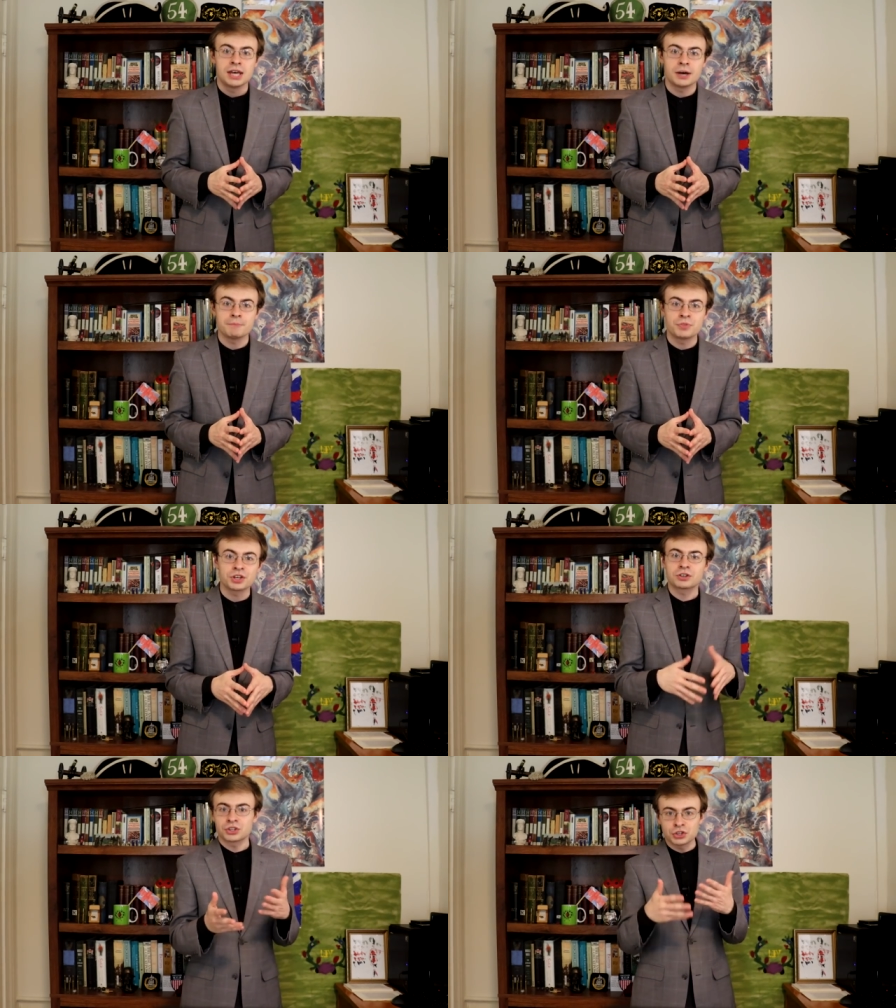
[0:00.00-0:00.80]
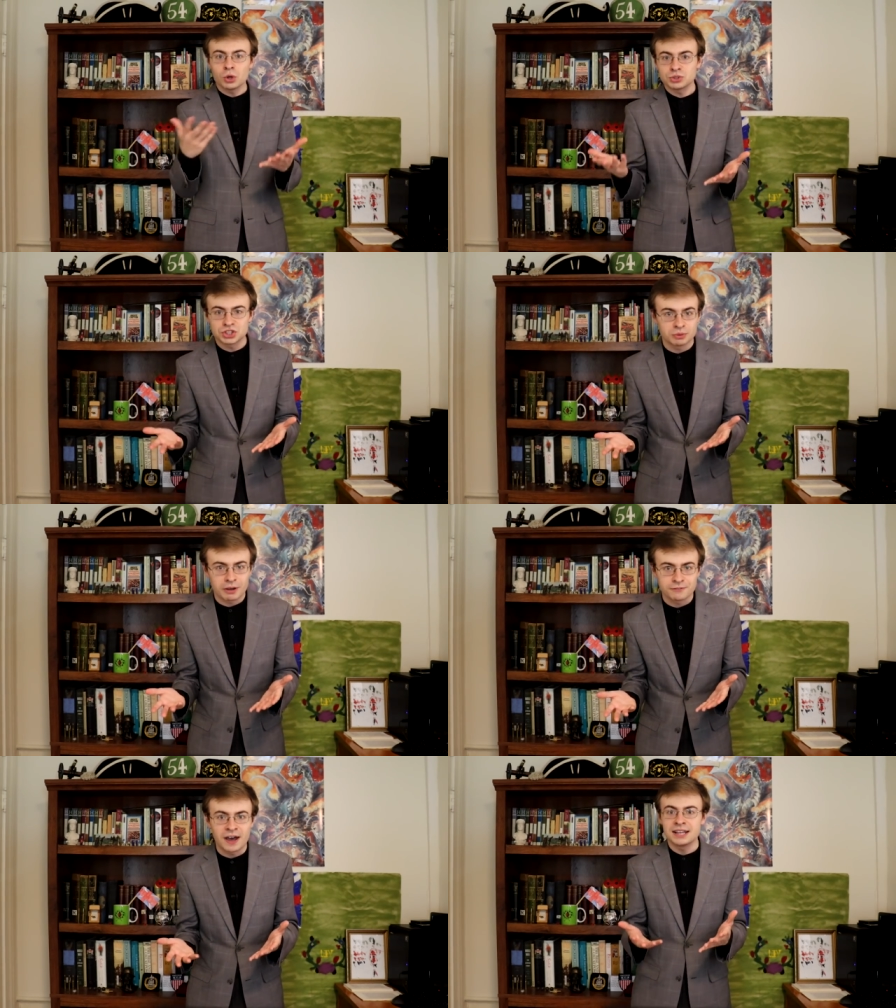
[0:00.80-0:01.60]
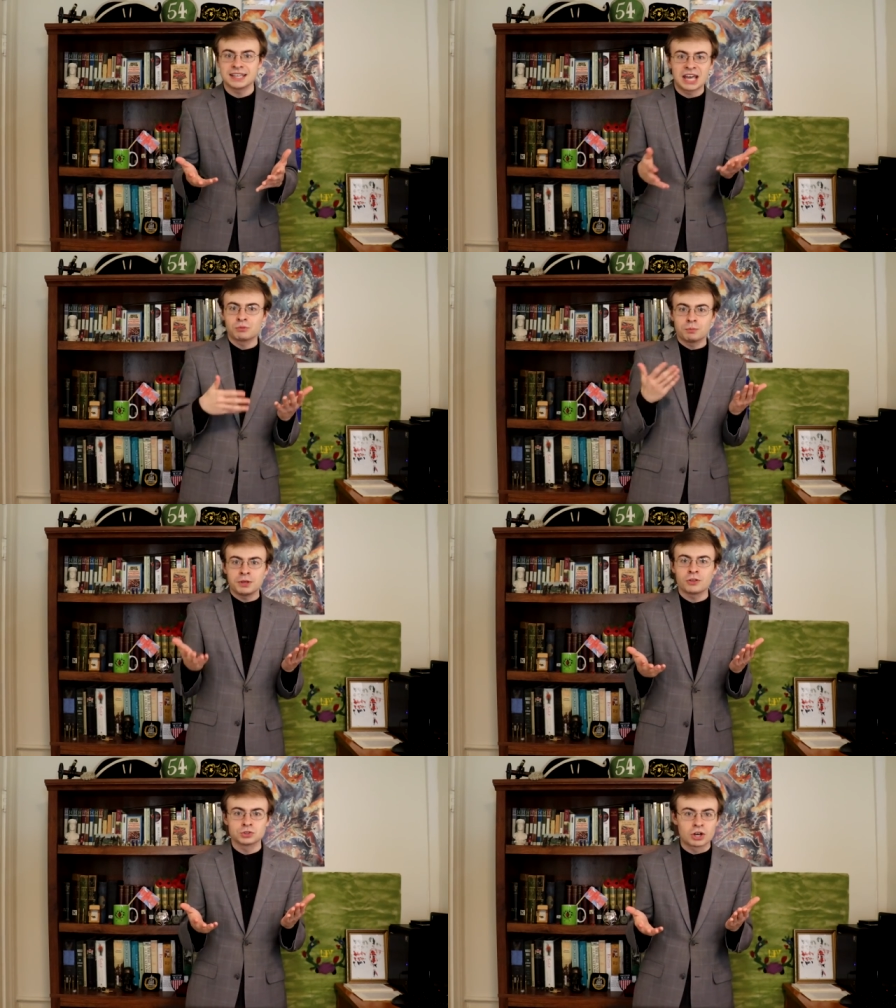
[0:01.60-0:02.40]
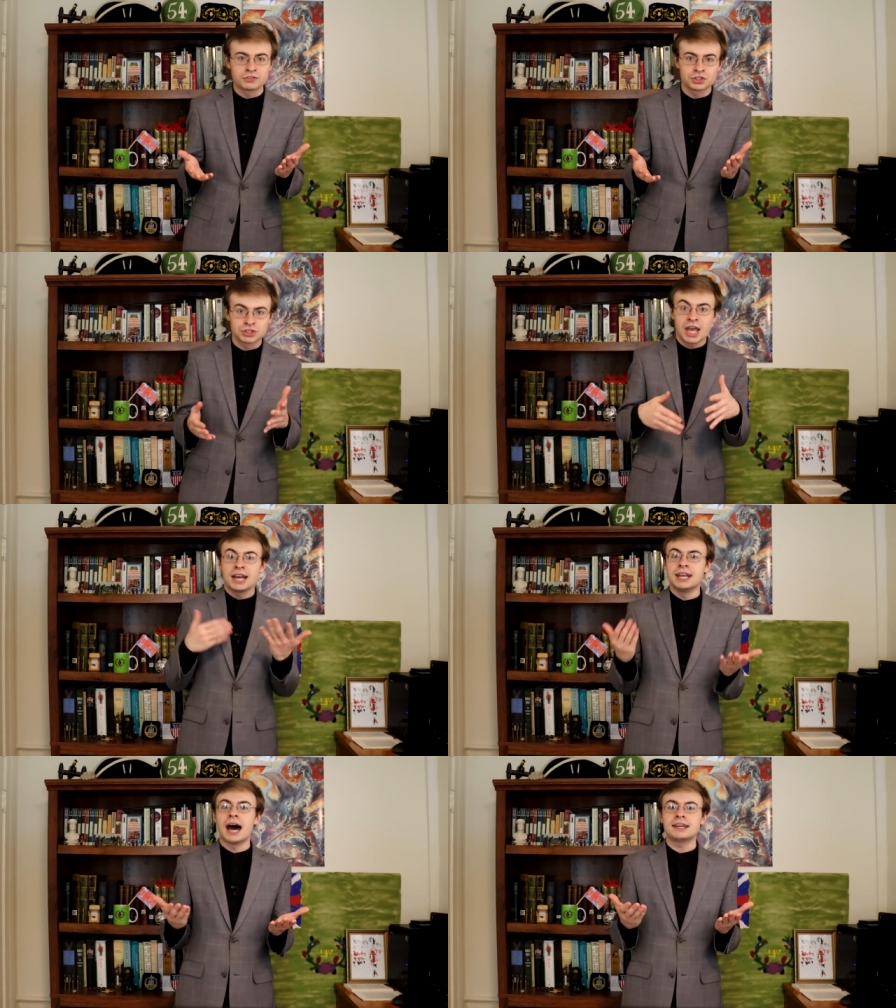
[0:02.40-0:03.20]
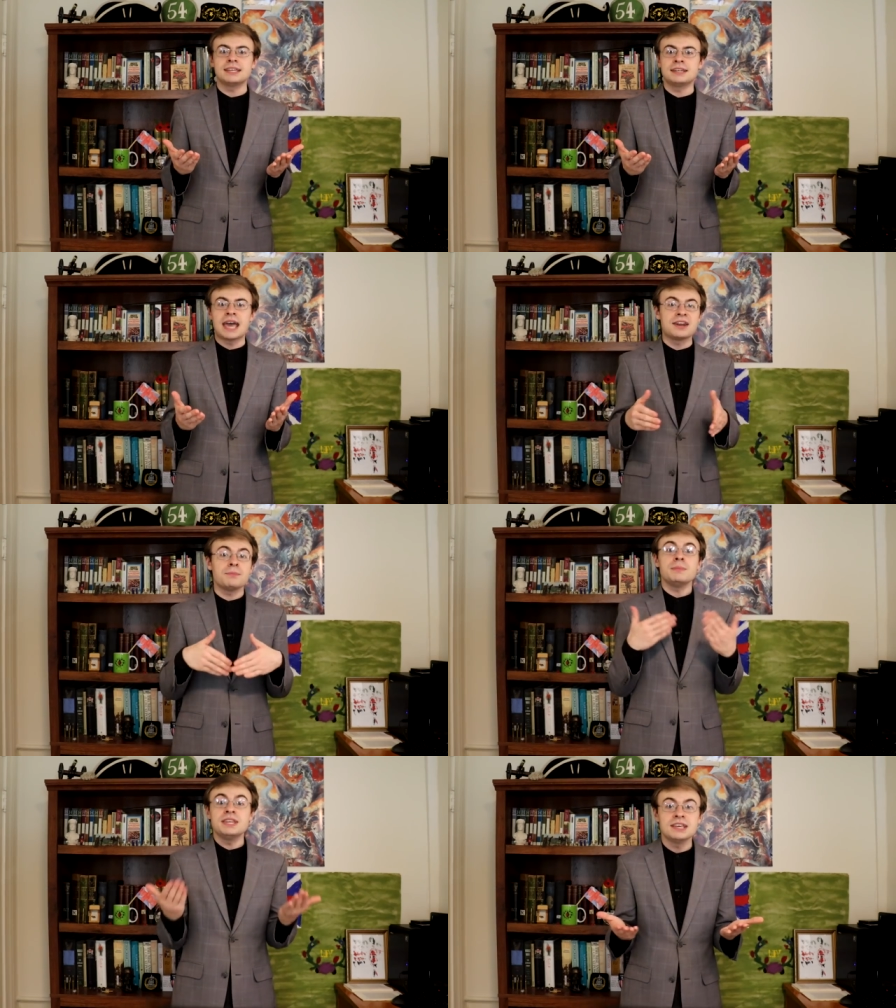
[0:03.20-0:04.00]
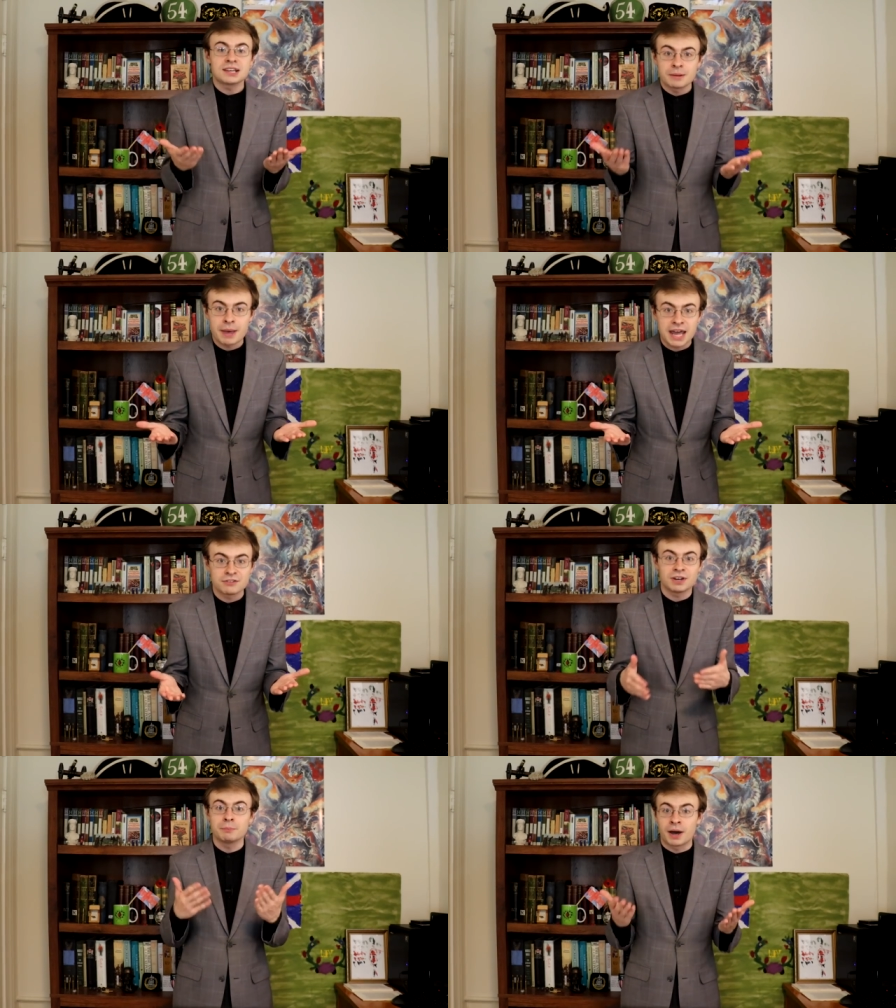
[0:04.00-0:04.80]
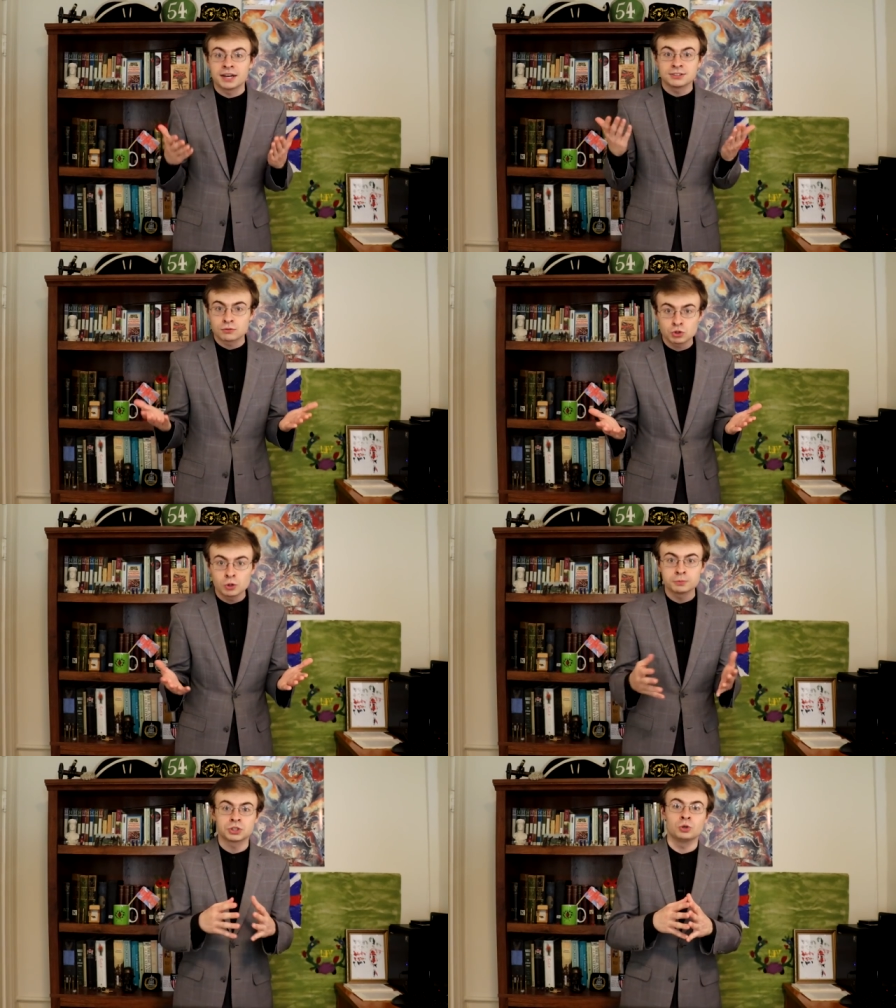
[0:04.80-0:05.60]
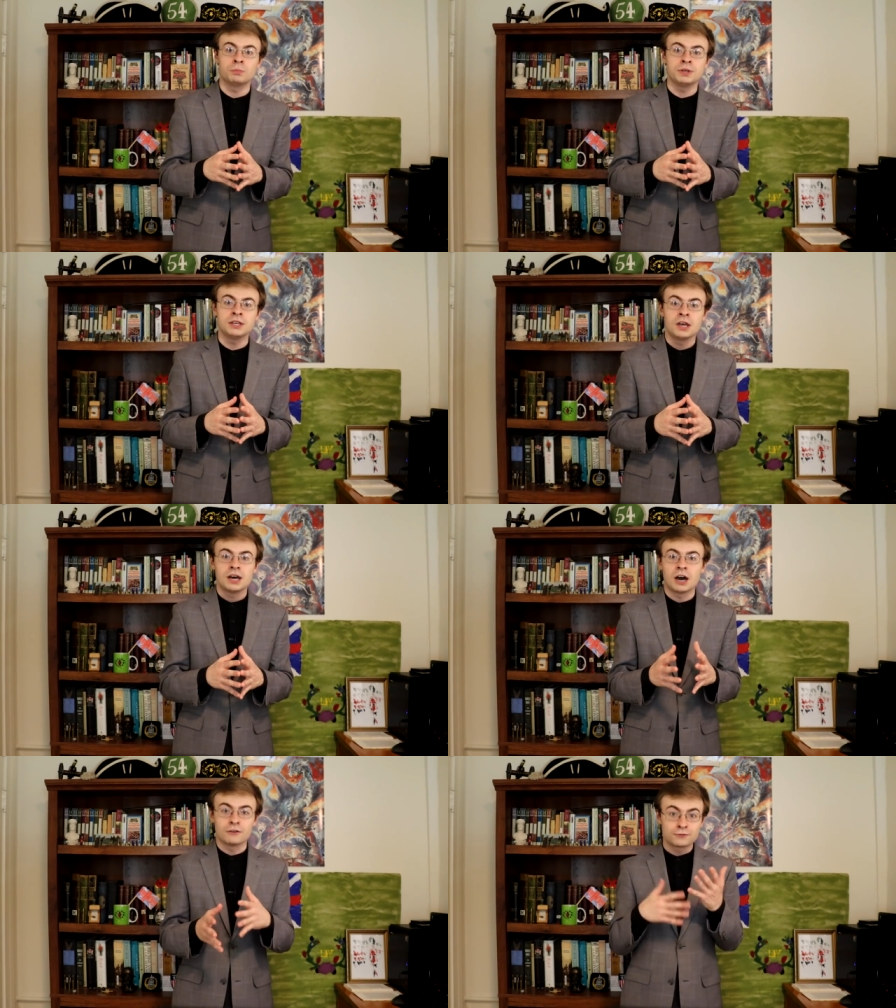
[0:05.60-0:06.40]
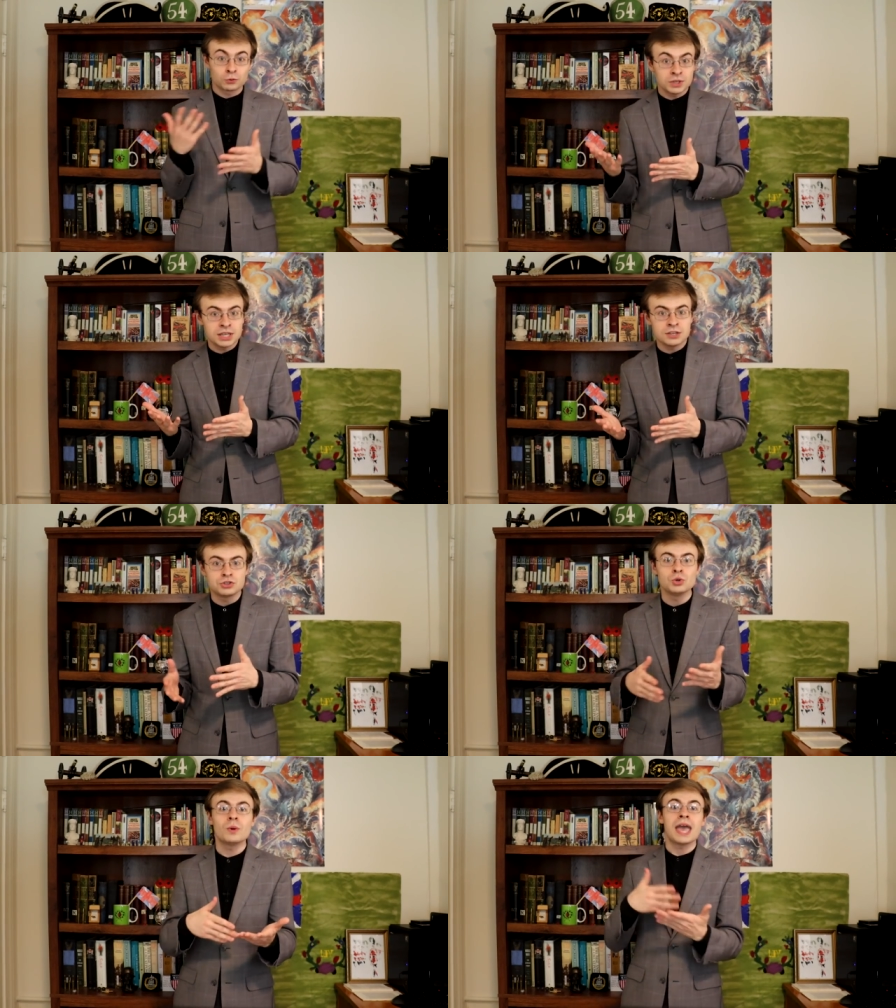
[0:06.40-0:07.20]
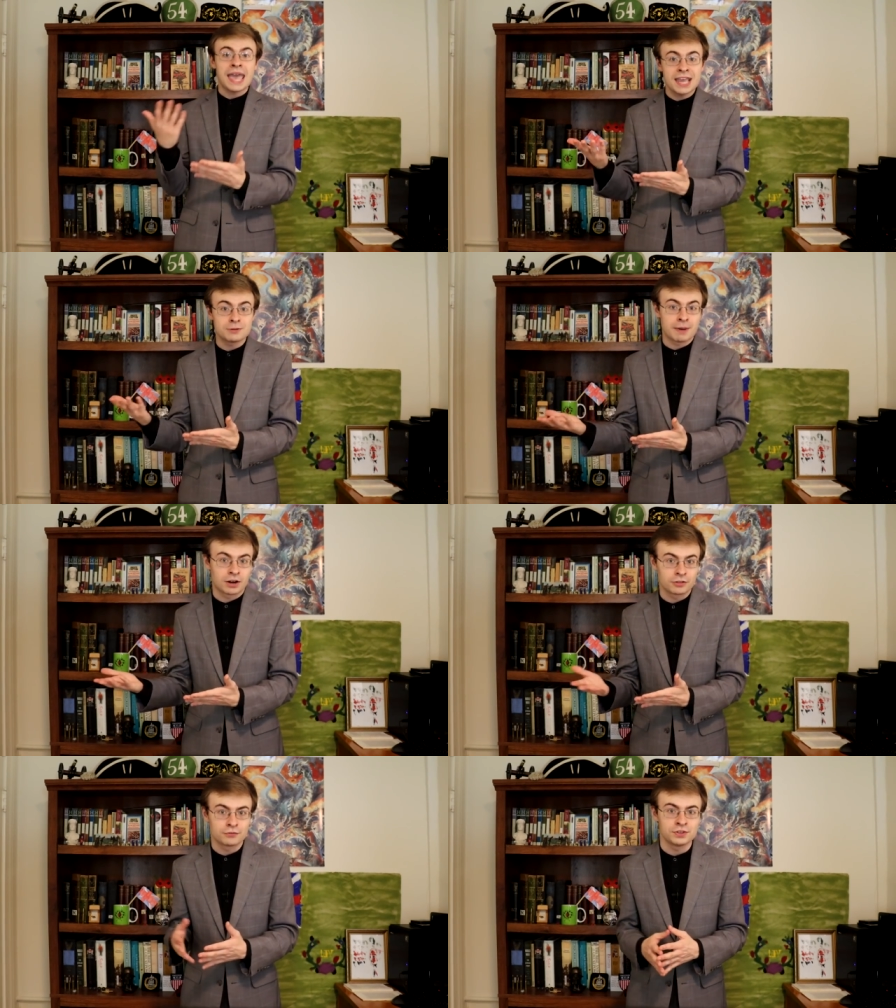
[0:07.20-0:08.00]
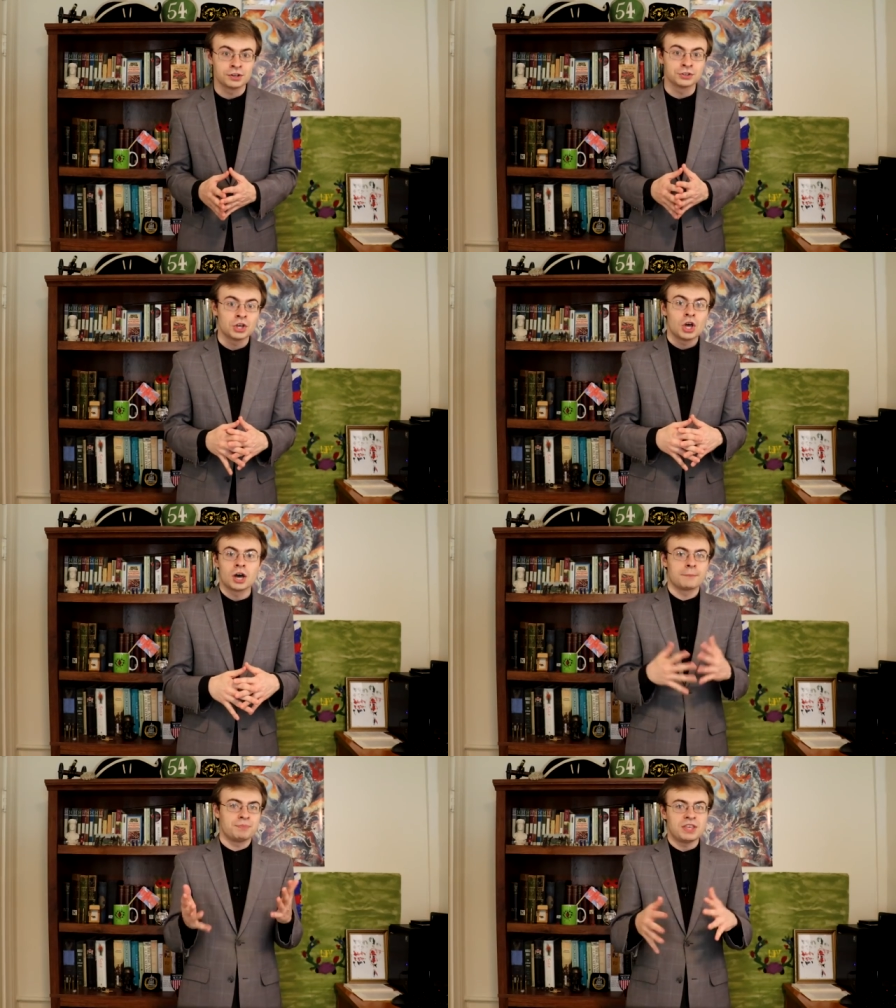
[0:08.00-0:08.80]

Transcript: Uh, the closest you might find, again, would be those officers not in an immediate command of any bodies of troops who would be uh, free to aid men on the field, uh,